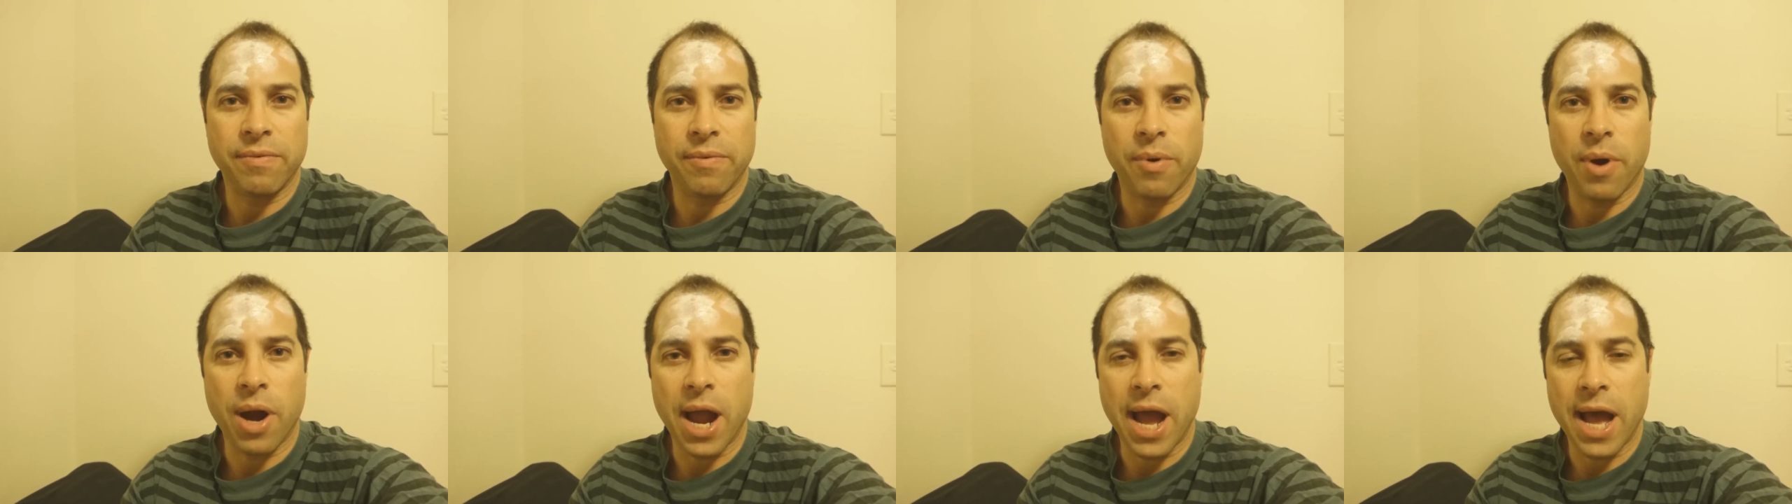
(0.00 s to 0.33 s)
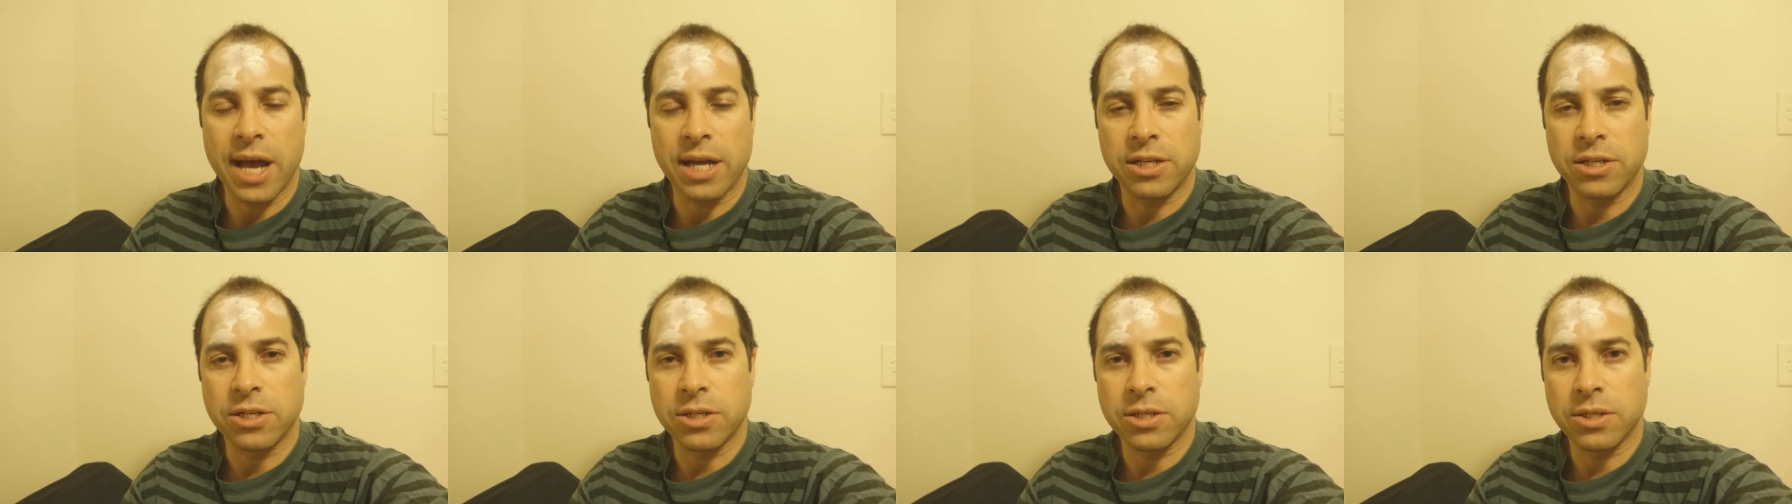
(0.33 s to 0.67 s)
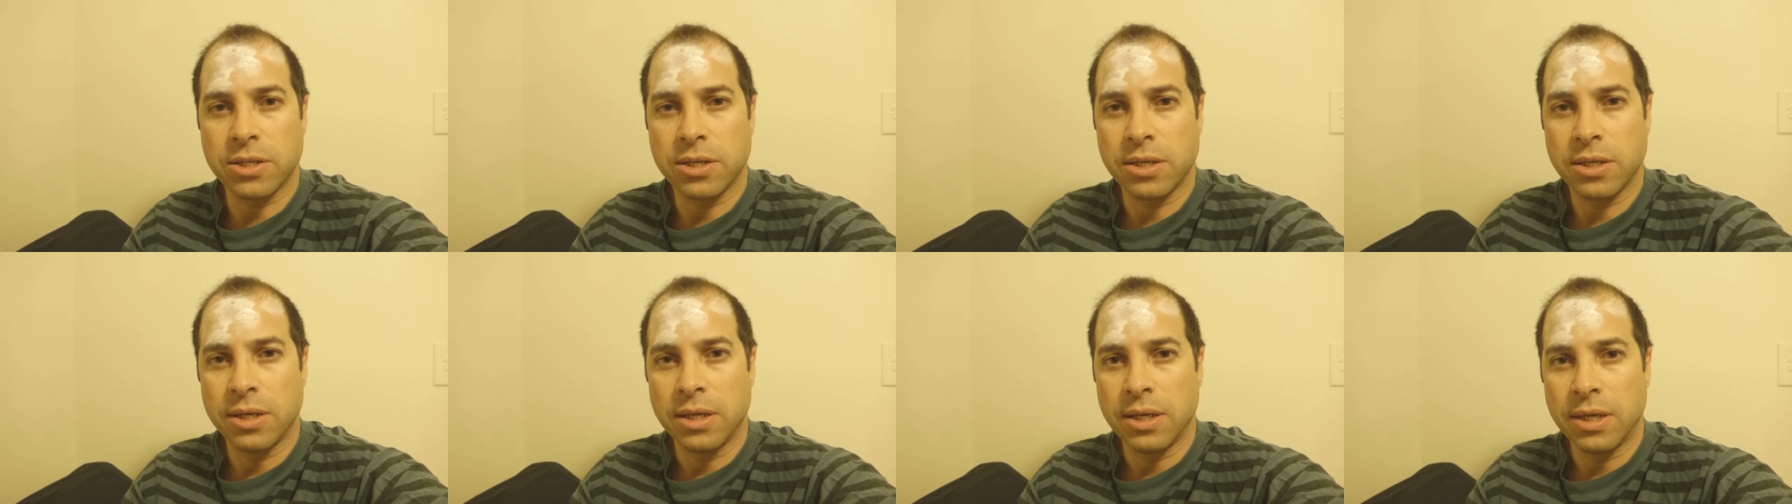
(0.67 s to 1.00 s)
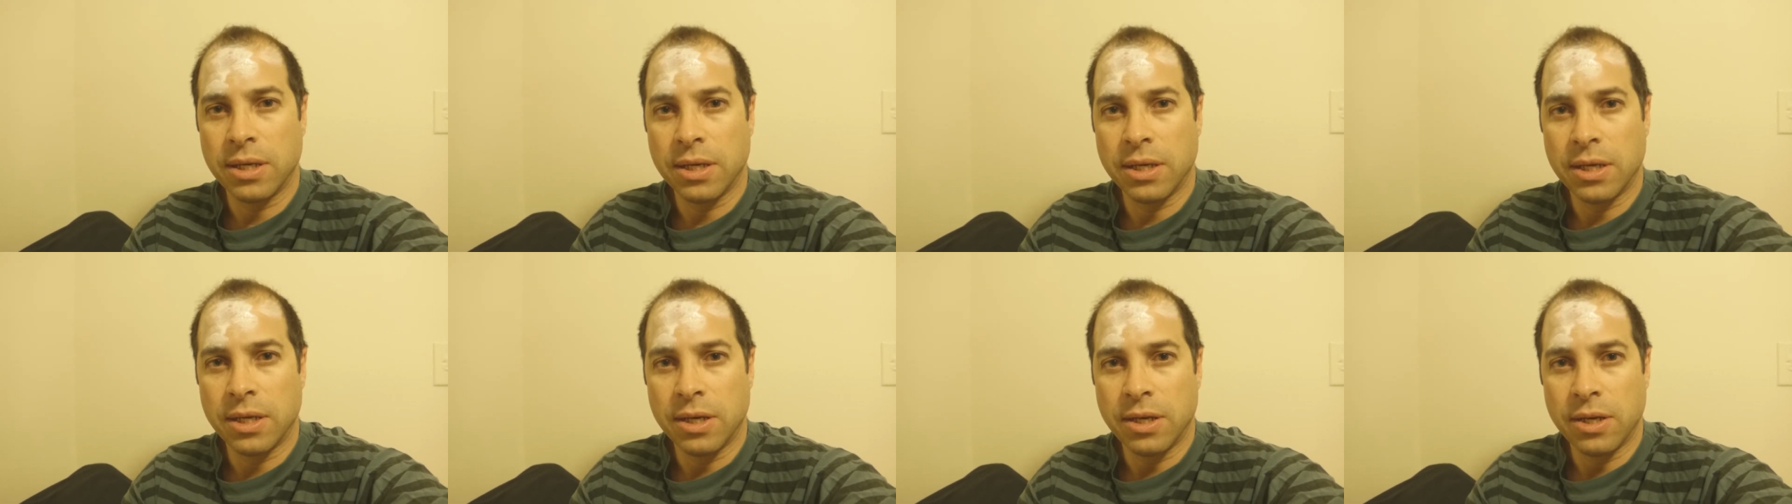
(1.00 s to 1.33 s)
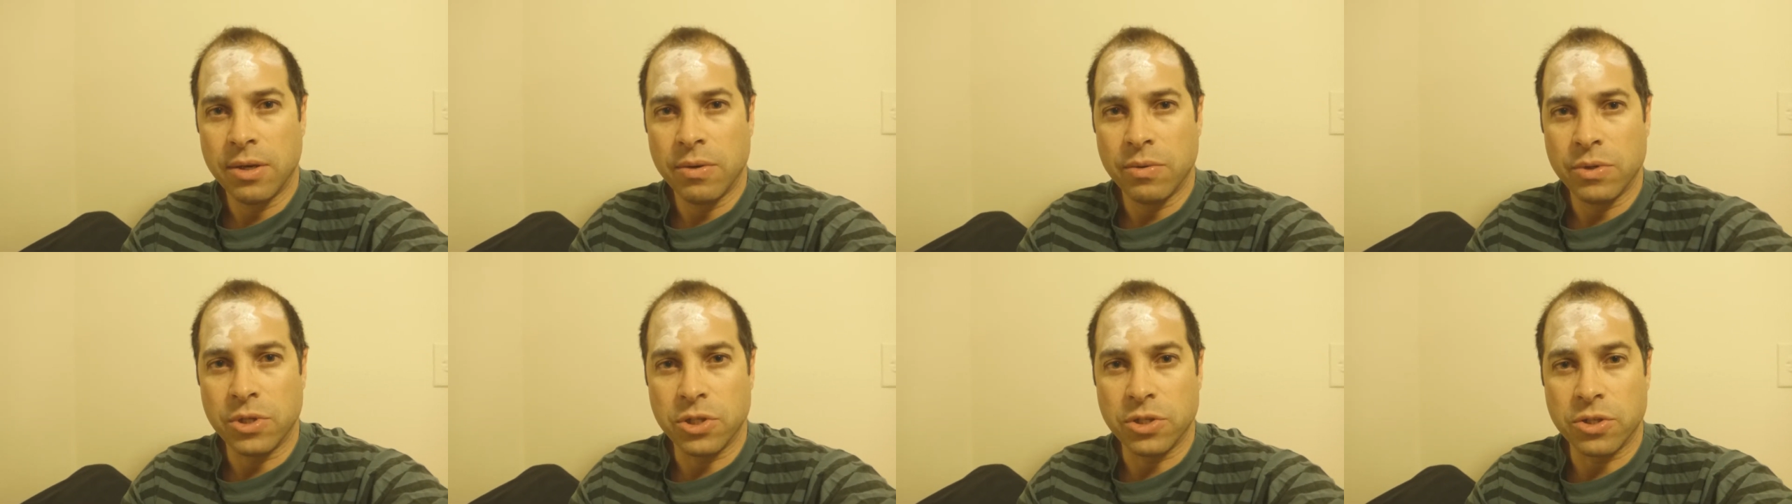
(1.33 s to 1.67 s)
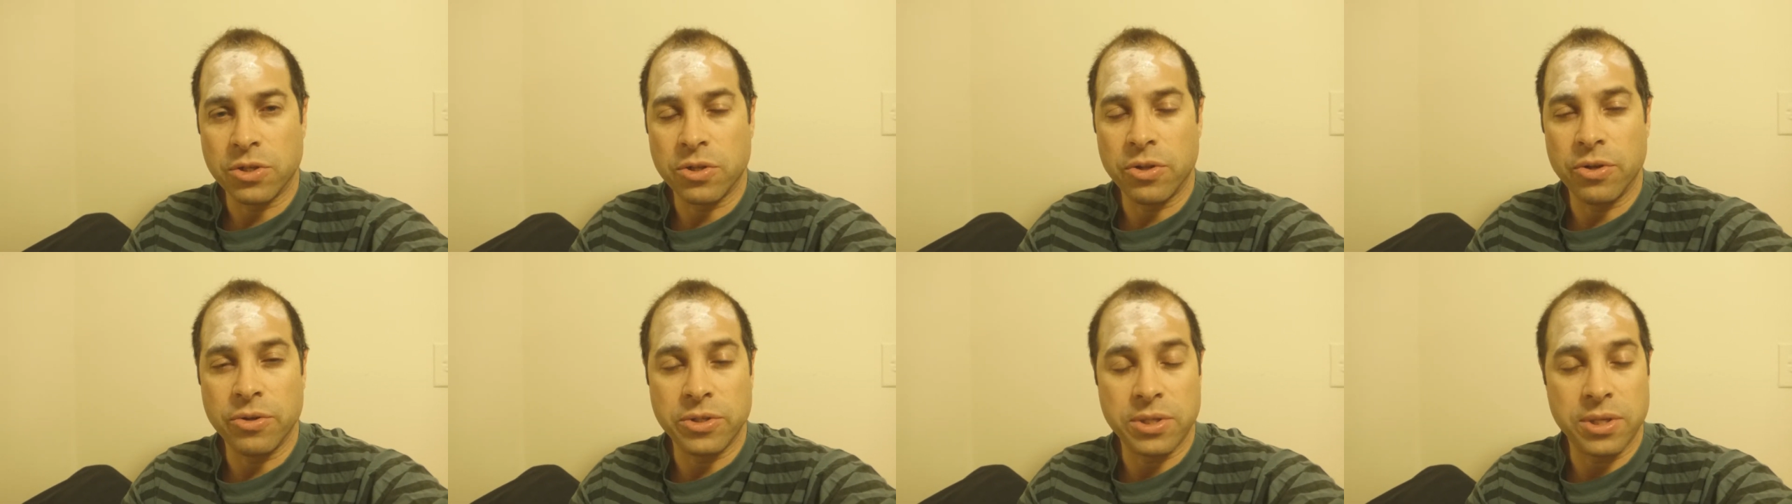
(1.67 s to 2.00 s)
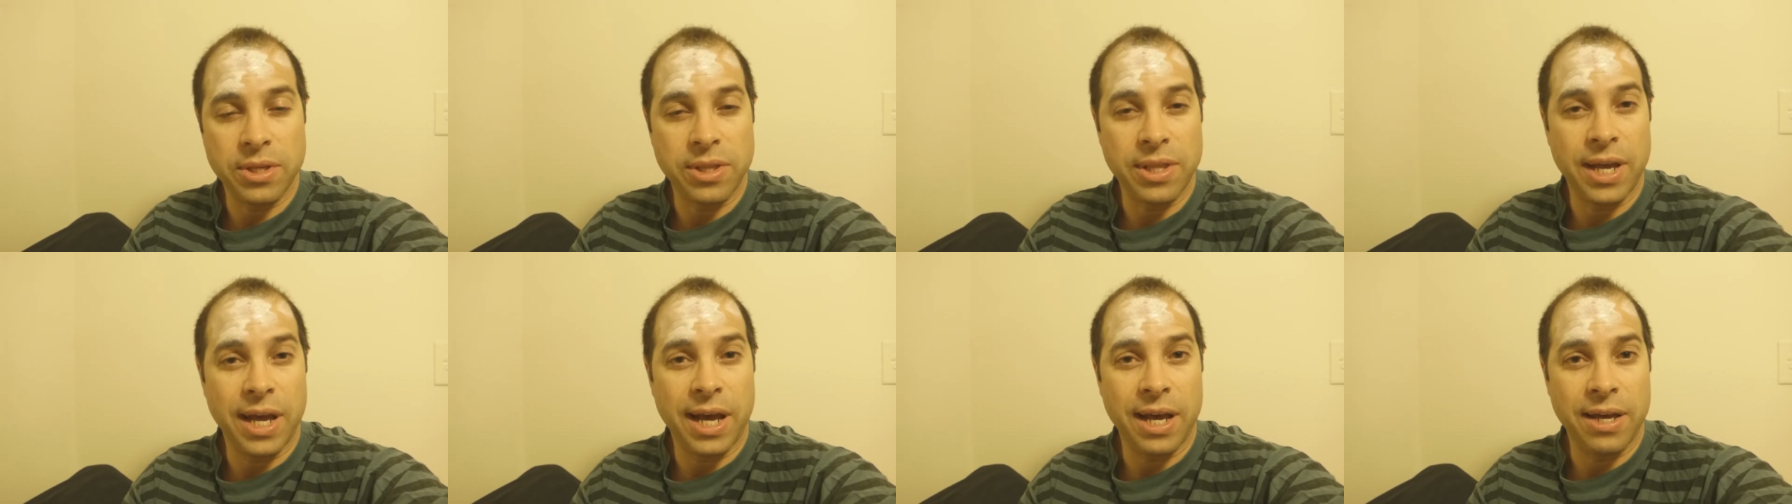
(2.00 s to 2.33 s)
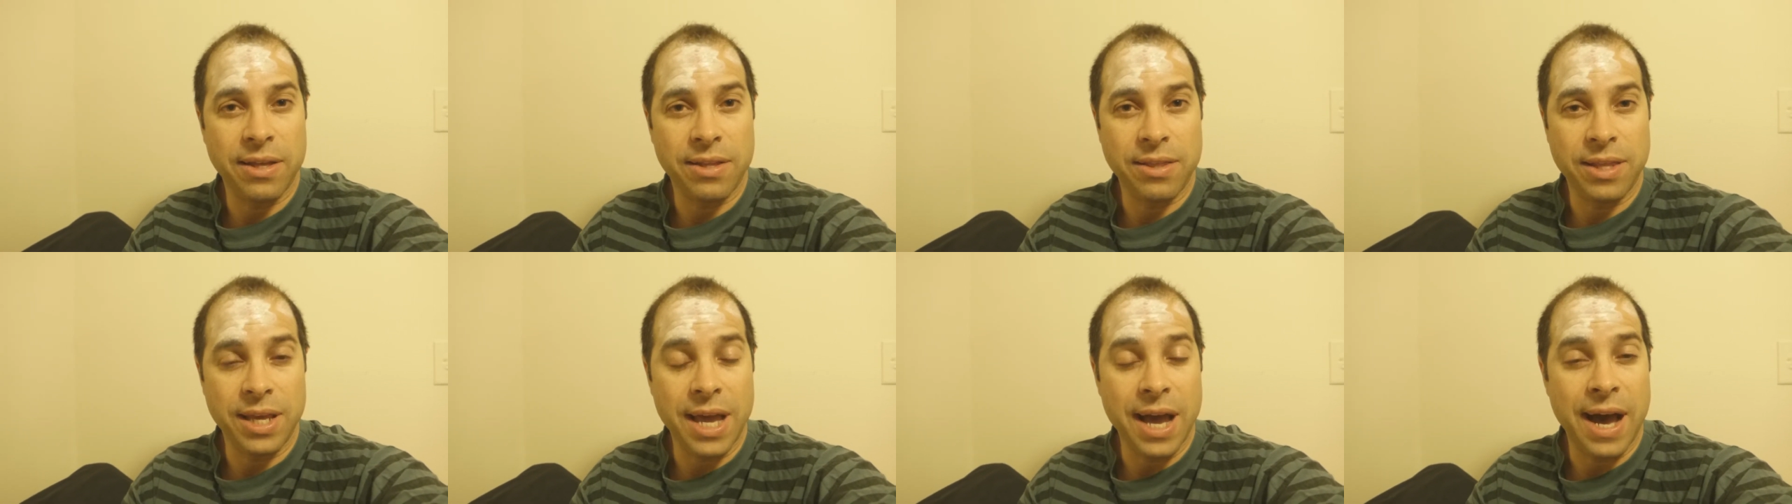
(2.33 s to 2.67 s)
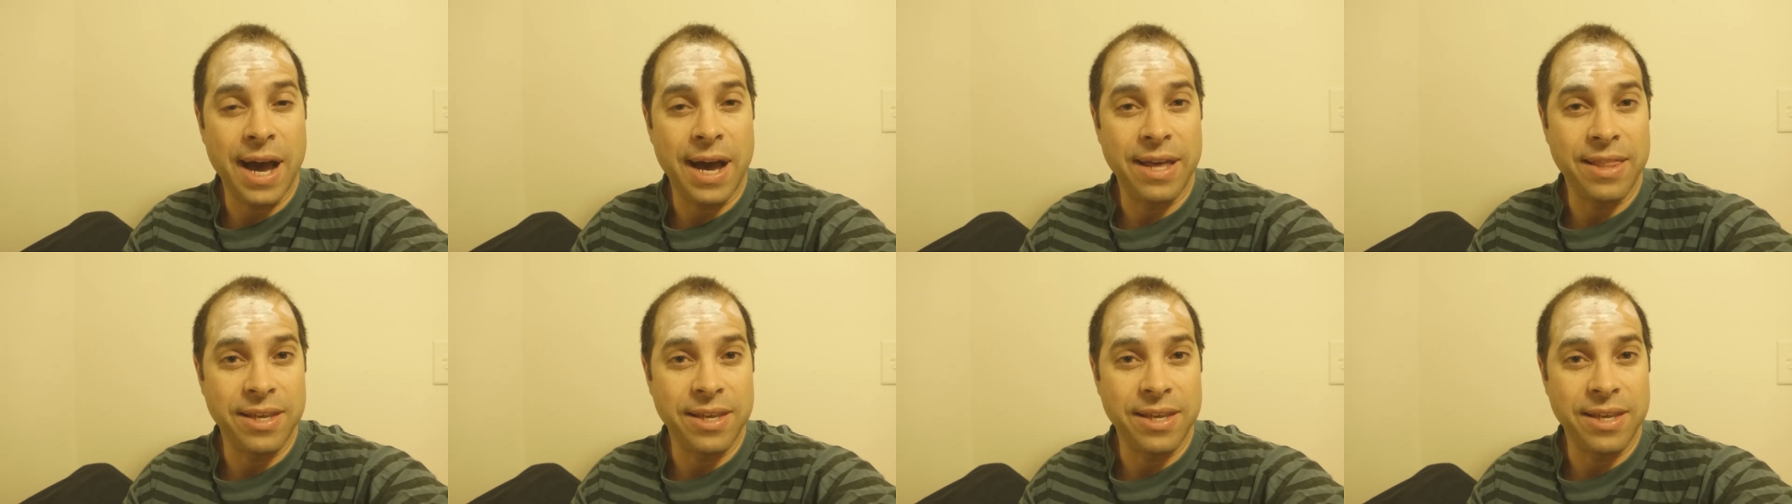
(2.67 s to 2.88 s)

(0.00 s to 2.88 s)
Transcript: rash just close to the eye.